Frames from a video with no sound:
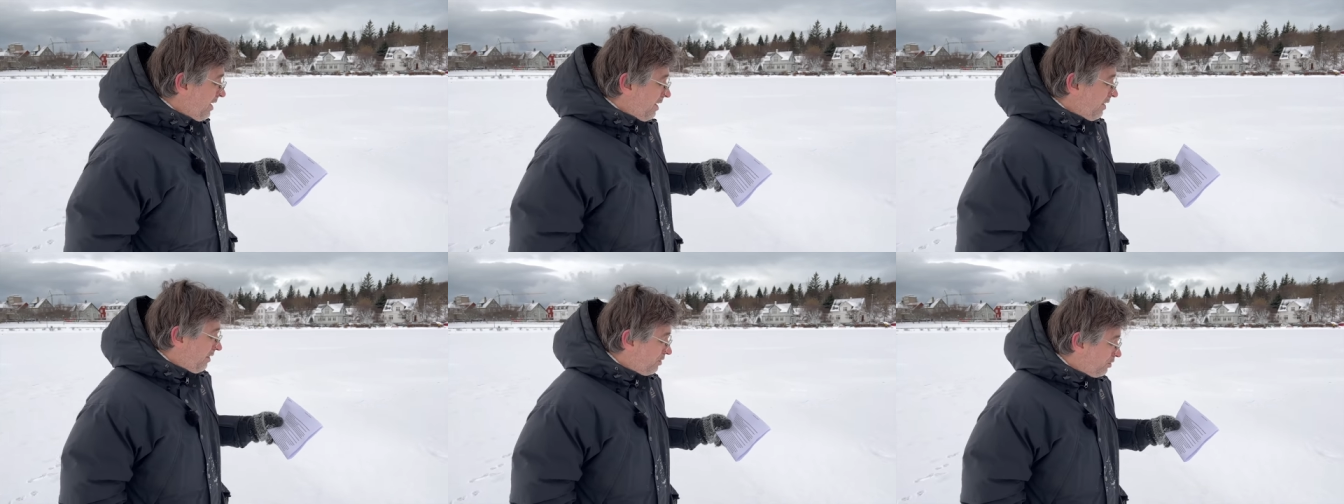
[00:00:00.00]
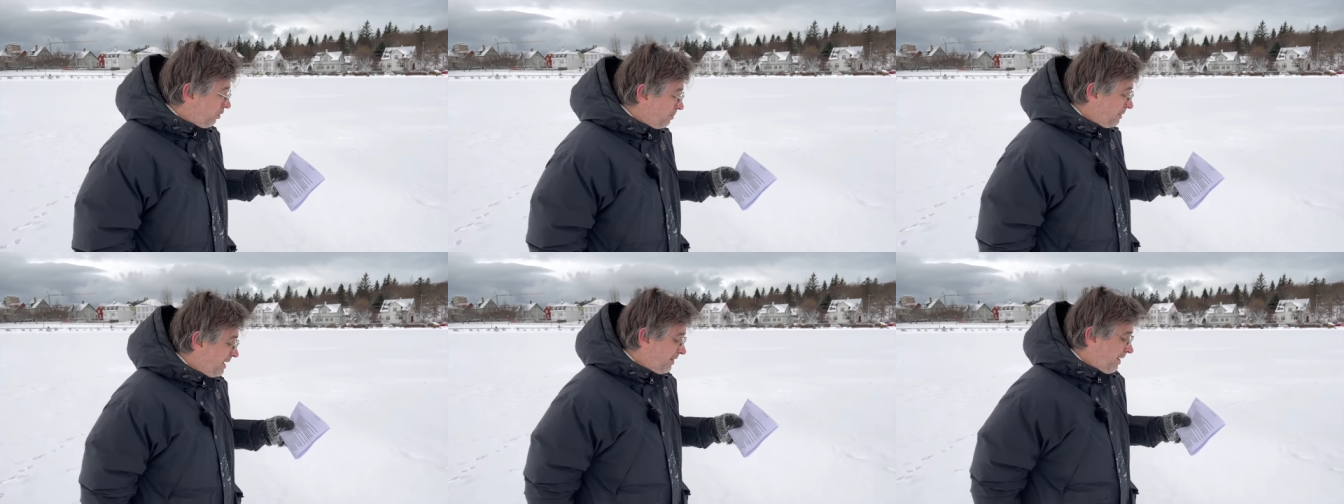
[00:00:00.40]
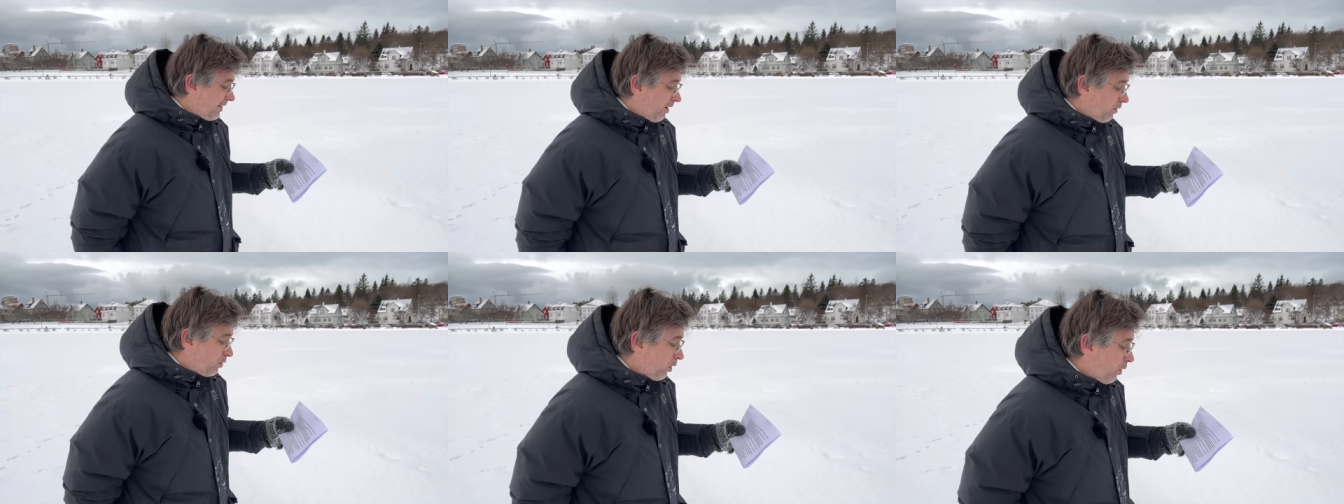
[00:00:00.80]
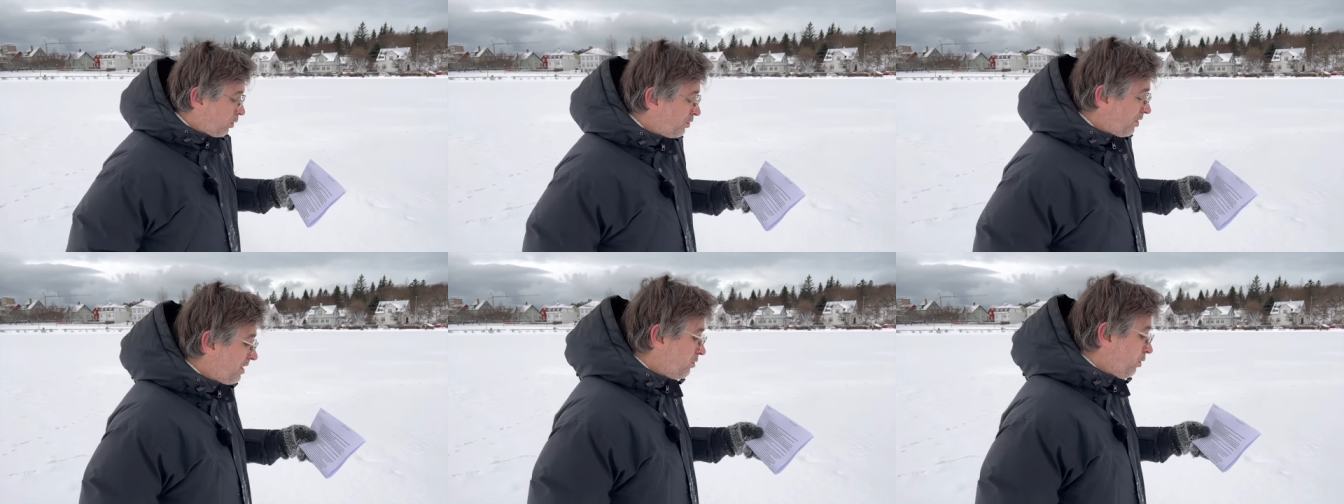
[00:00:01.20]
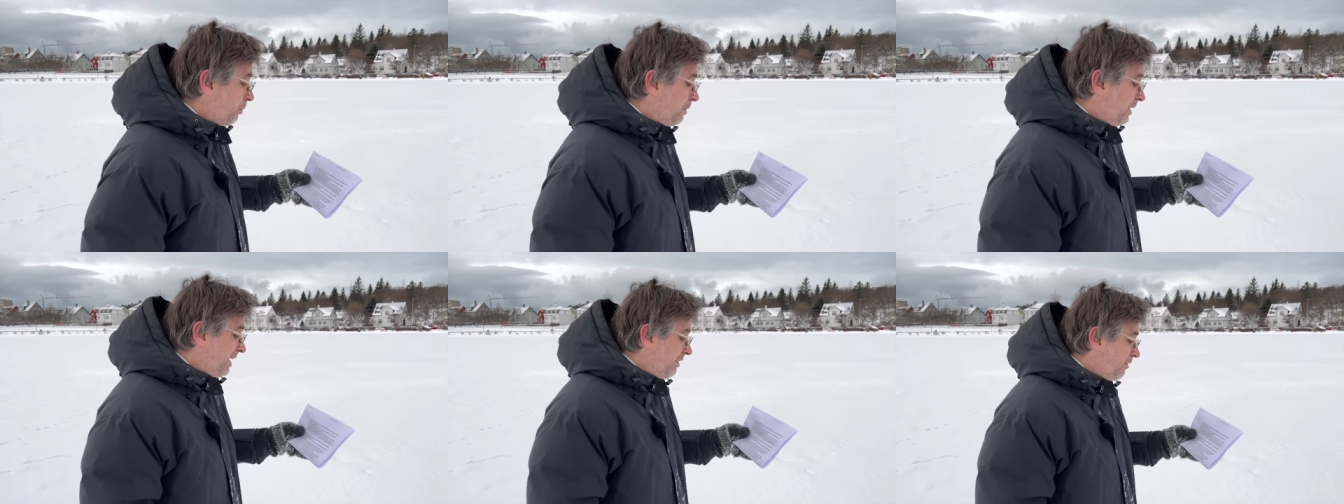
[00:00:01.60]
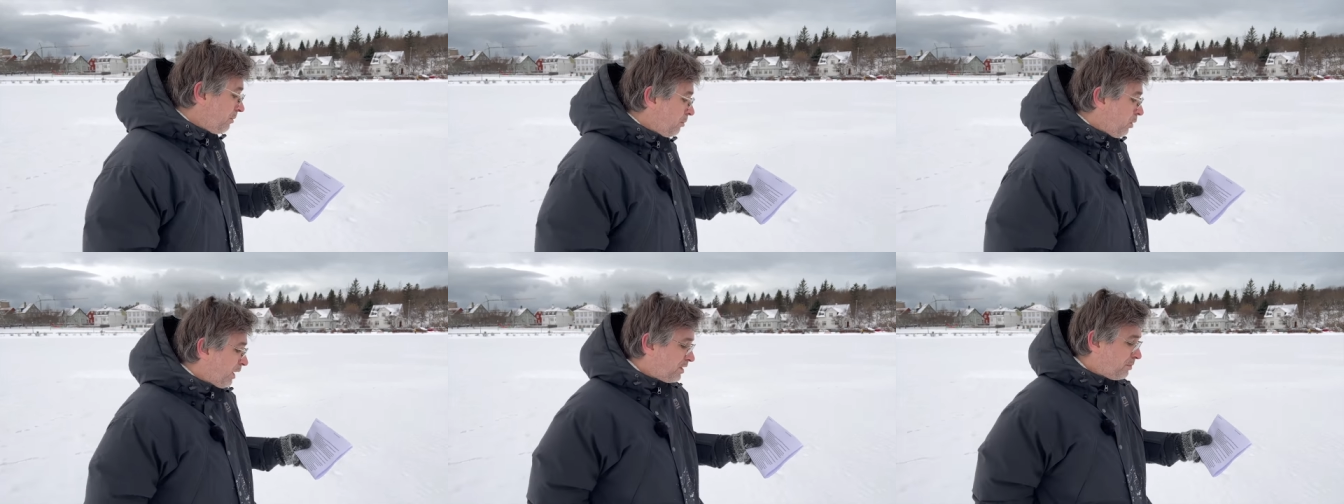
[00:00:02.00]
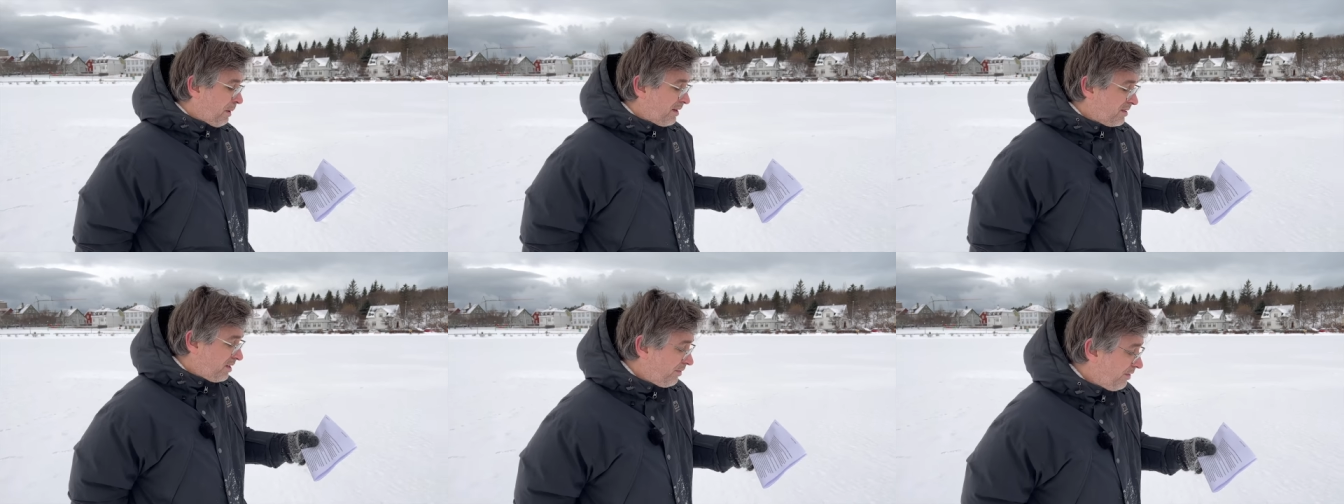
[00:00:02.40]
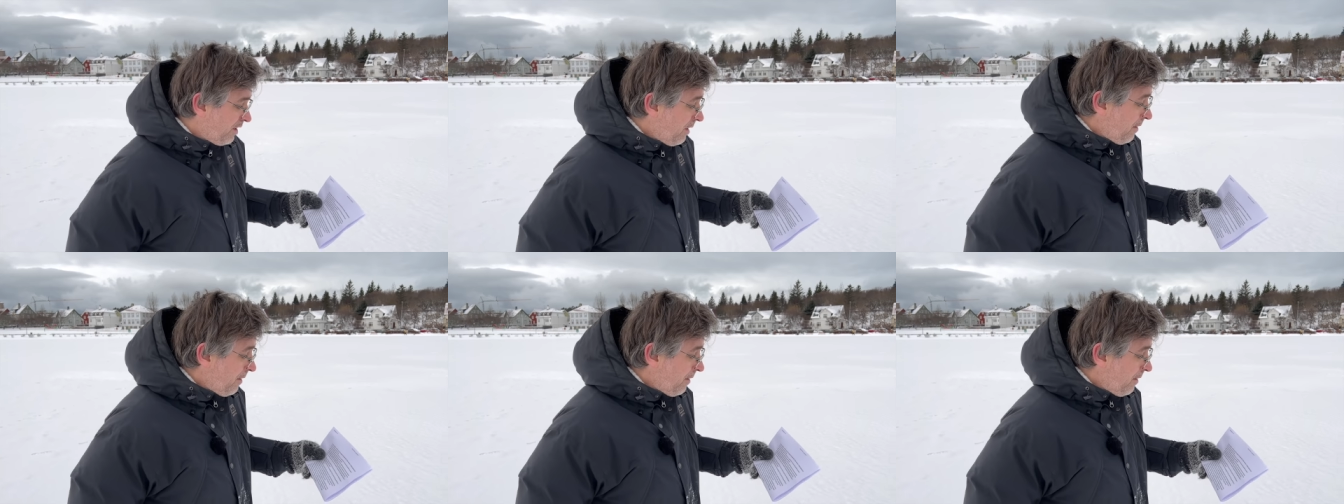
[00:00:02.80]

This will mean that our groceries will be even more expensive.